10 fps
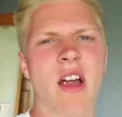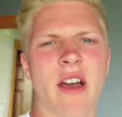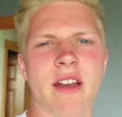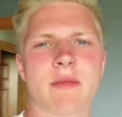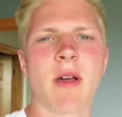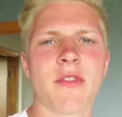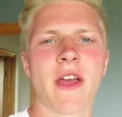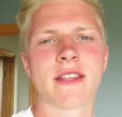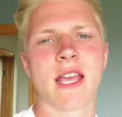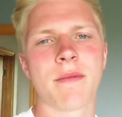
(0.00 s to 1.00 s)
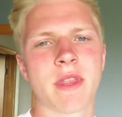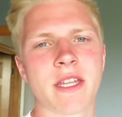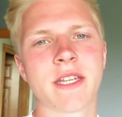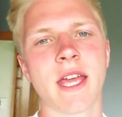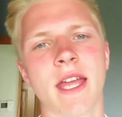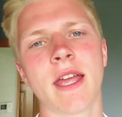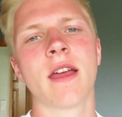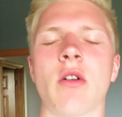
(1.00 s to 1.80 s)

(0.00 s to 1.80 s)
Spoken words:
All right, it's about that time of the day.